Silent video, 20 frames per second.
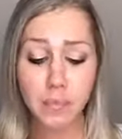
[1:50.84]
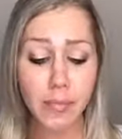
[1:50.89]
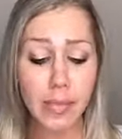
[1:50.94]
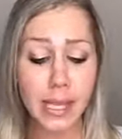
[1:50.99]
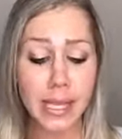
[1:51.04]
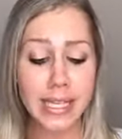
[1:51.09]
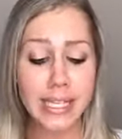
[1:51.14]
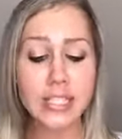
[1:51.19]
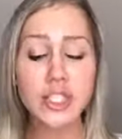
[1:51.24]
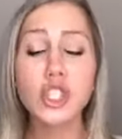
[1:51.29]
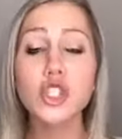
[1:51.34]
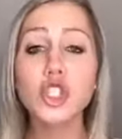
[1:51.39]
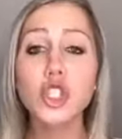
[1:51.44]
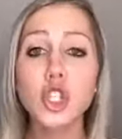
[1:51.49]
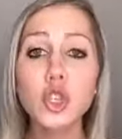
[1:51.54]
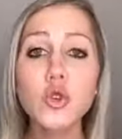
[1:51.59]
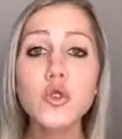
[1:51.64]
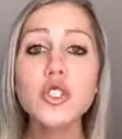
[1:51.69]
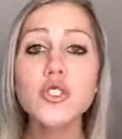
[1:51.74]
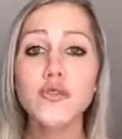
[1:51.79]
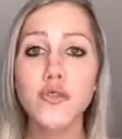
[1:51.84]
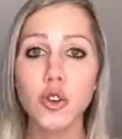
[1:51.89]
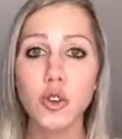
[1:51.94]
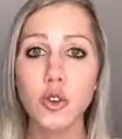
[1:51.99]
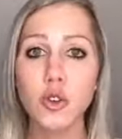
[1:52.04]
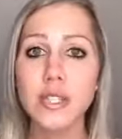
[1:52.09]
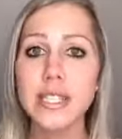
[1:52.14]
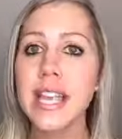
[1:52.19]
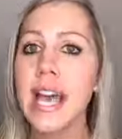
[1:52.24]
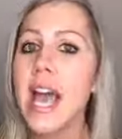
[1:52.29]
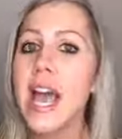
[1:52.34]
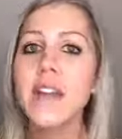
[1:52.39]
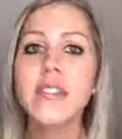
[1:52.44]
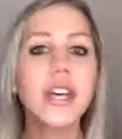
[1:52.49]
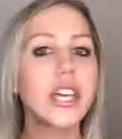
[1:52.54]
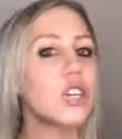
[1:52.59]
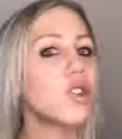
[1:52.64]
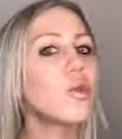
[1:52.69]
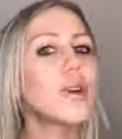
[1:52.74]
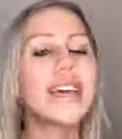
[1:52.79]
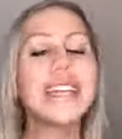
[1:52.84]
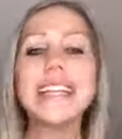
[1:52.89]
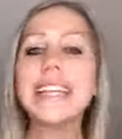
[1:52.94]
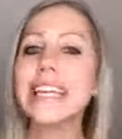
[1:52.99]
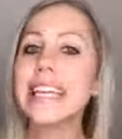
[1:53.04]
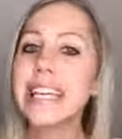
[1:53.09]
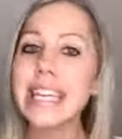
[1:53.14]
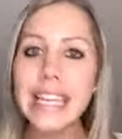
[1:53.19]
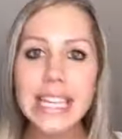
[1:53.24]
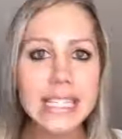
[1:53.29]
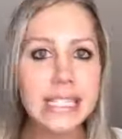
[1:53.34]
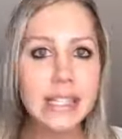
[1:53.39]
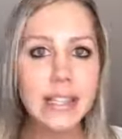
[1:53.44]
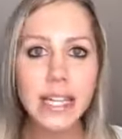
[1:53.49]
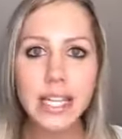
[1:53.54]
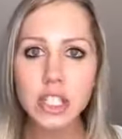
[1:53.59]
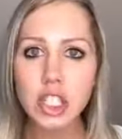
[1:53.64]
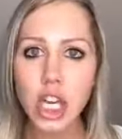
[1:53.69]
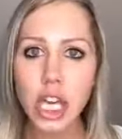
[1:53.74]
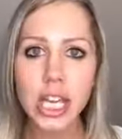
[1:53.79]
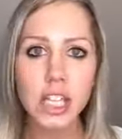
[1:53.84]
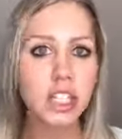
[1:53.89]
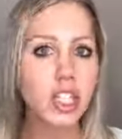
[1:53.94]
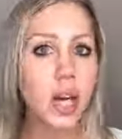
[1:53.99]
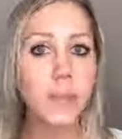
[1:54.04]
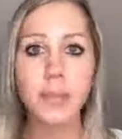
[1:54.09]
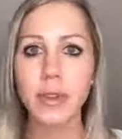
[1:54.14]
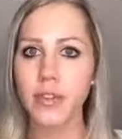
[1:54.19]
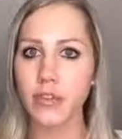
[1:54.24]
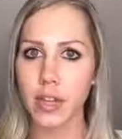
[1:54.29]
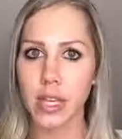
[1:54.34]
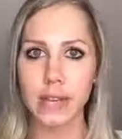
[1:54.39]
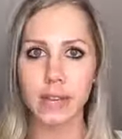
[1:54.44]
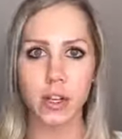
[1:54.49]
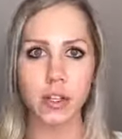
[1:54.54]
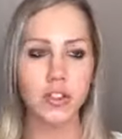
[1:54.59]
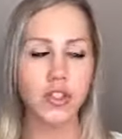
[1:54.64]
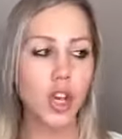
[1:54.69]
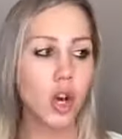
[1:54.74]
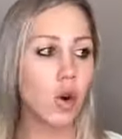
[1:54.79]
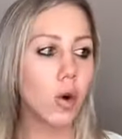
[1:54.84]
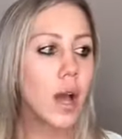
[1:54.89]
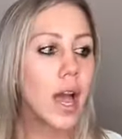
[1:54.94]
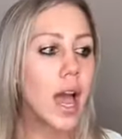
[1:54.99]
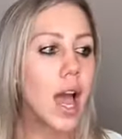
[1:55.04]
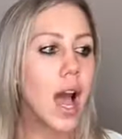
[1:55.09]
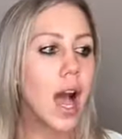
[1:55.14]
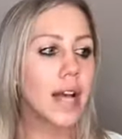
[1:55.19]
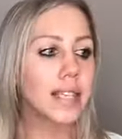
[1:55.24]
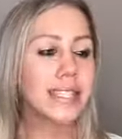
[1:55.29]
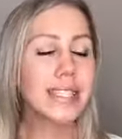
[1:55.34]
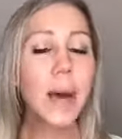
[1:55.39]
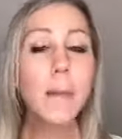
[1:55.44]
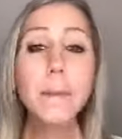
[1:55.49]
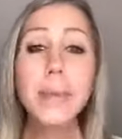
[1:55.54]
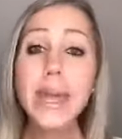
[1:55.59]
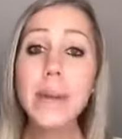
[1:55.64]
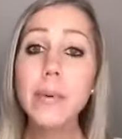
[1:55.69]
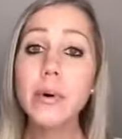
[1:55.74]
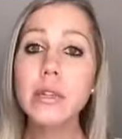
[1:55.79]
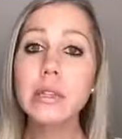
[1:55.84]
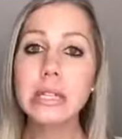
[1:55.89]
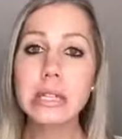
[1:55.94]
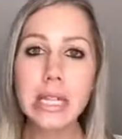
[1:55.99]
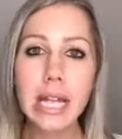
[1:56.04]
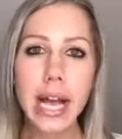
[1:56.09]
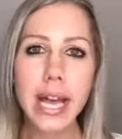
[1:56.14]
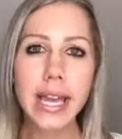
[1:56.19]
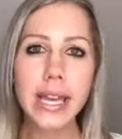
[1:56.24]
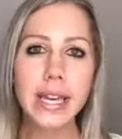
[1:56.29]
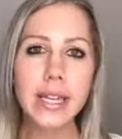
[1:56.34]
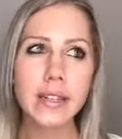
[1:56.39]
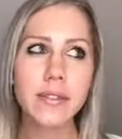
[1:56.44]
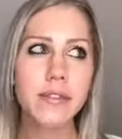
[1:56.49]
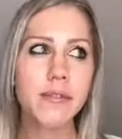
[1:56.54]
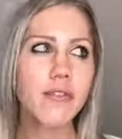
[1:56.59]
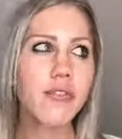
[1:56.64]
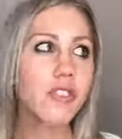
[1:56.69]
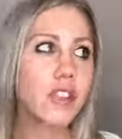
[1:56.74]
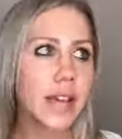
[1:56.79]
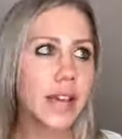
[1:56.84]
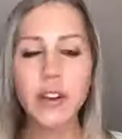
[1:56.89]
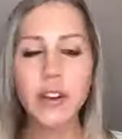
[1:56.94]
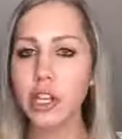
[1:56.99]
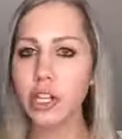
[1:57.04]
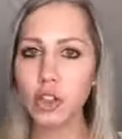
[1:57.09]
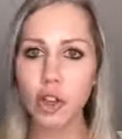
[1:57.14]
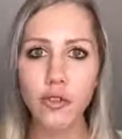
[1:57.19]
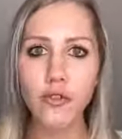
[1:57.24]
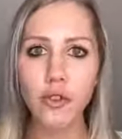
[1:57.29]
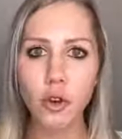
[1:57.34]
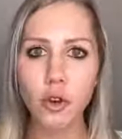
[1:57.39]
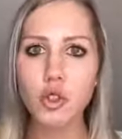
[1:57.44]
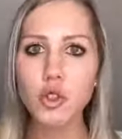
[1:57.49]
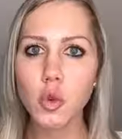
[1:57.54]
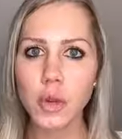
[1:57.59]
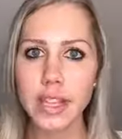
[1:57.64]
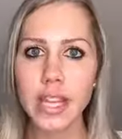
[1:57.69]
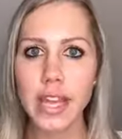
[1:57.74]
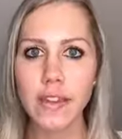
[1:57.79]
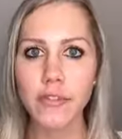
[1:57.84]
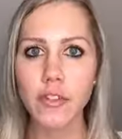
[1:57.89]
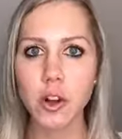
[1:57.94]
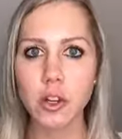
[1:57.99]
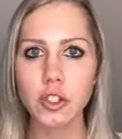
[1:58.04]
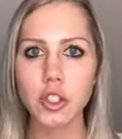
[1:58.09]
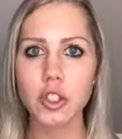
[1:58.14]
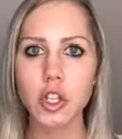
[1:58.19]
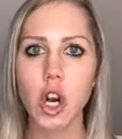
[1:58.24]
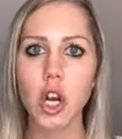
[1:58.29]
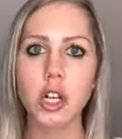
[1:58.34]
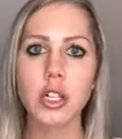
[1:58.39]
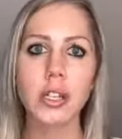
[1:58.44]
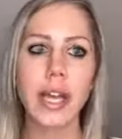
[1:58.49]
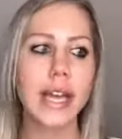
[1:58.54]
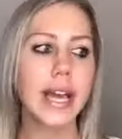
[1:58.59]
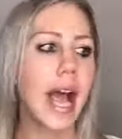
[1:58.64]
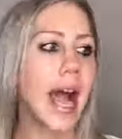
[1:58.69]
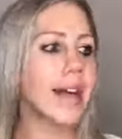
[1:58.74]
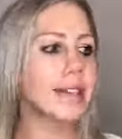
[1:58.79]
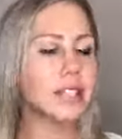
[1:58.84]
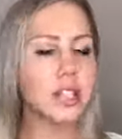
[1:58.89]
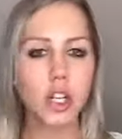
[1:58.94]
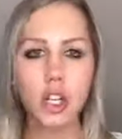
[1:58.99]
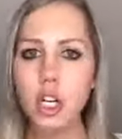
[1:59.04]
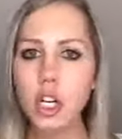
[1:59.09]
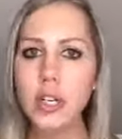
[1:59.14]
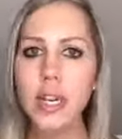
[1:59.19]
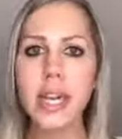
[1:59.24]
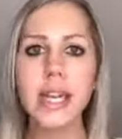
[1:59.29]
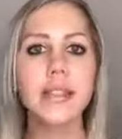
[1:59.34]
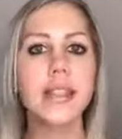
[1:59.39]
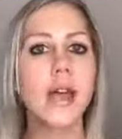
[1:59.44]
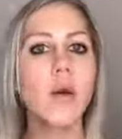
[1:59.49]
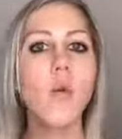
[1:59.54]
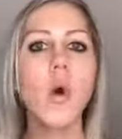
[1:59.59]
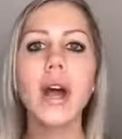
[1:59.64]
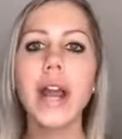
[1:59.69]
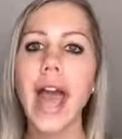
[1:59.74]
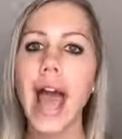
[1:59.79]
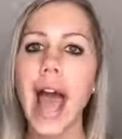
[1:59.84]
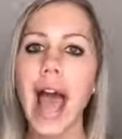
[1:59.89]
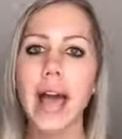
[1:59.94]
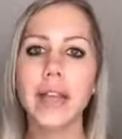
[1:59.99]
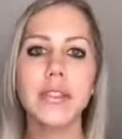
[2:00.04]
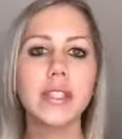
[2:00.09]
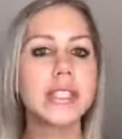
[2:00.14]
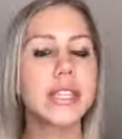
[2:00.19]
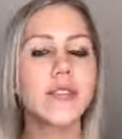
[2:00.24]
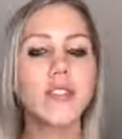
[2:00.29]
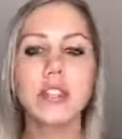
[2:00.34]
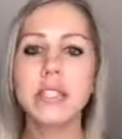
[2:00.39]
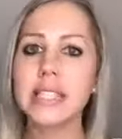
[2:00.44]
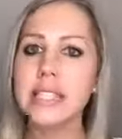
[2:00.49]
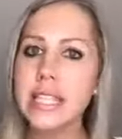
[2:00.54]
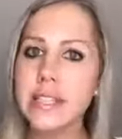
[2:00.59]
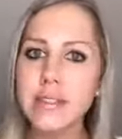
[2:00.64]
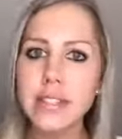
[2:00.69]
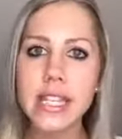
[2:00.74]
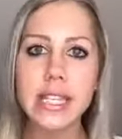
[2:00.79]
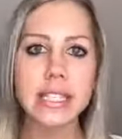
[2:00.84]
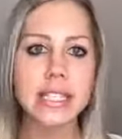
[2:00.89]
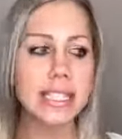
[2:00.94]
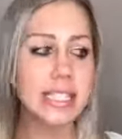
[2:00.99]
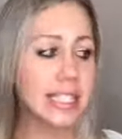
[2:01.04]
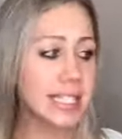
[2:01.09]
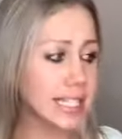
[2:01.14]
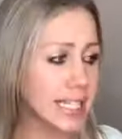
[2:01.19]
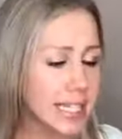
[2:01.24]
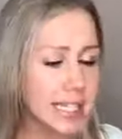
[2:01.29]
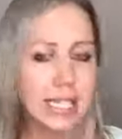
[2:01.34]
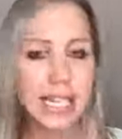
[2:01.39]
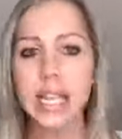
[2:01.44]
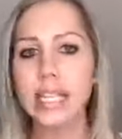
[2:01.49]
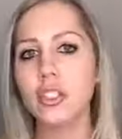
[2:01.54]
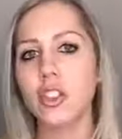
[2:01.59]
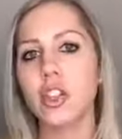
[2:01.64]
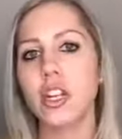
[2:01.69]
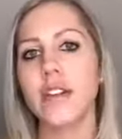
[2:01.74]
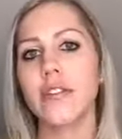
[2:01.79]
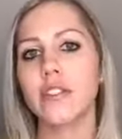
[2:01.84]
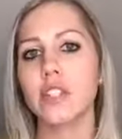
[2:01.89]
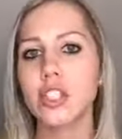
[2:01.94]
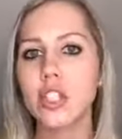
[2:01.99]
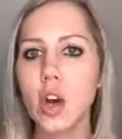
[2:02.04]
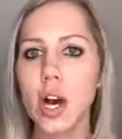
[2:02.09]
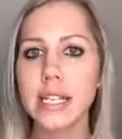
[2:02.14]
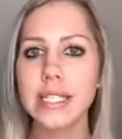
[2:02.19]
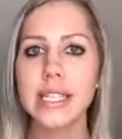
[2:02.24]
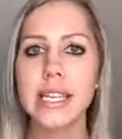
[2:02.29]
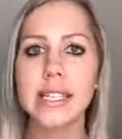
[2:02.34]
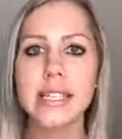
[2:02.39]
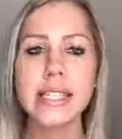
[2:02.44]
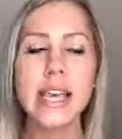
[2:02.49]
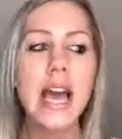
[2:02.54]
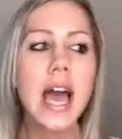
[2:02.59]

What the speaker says: is to choose foods that you can easily change up the flavor. So some people like flavoring their foods when they first start, like as they're cooking, they want to add the different seasonings or the different sauces.